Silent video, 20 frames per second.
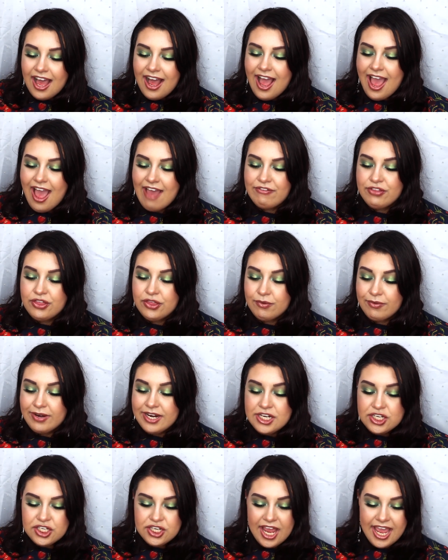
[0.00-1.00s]
I have
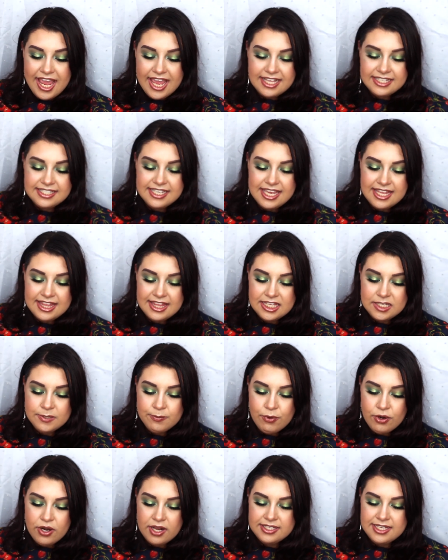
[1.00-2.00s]
three shades in this
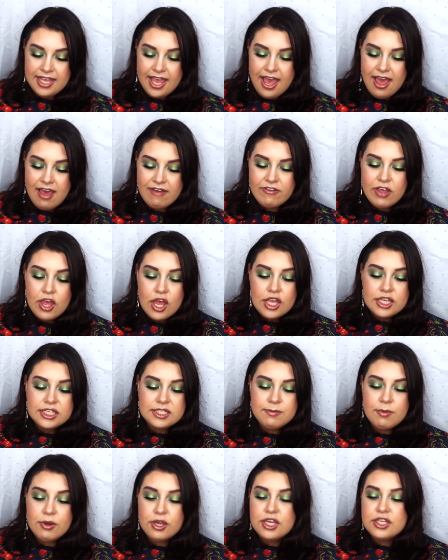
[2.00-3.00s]
product. I have
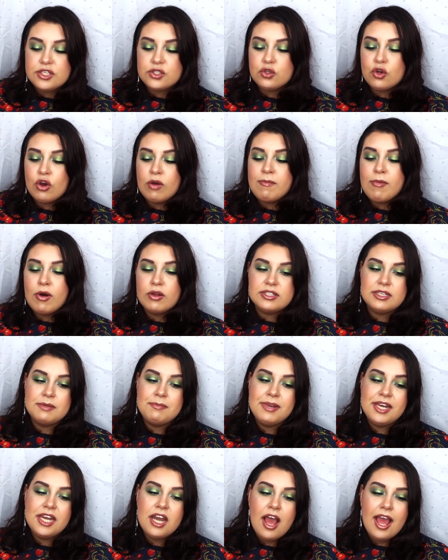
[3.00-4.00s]
Smoky Storm,
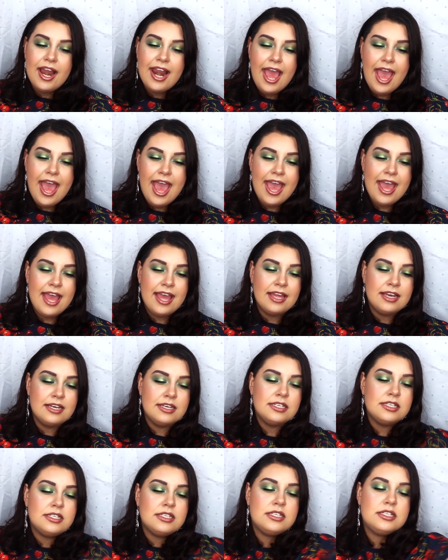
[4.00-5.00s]
Malted Midnight,
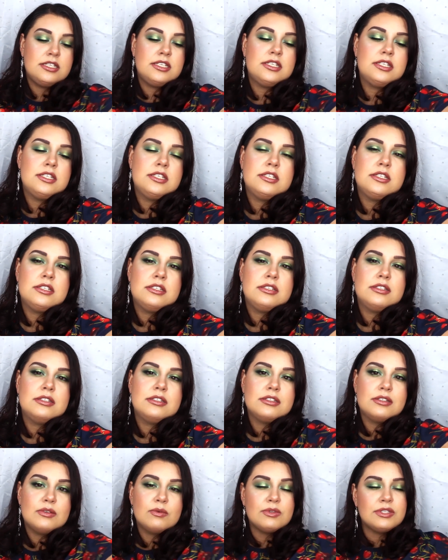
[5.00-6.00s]
and
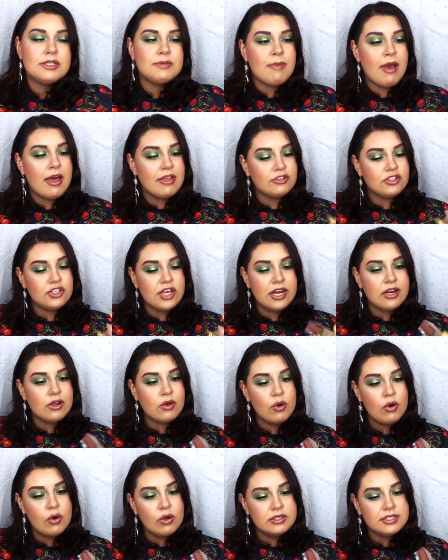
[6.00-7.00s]
what's my other shade
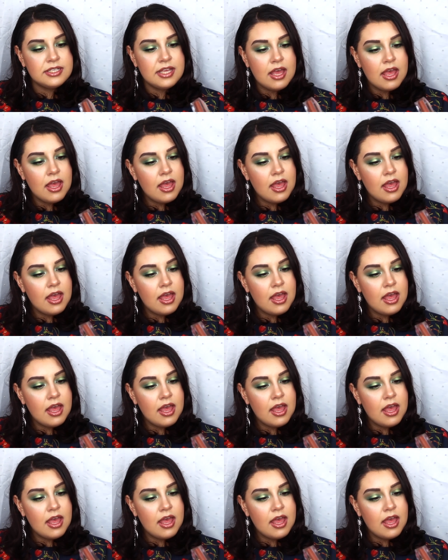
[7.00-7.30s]
called?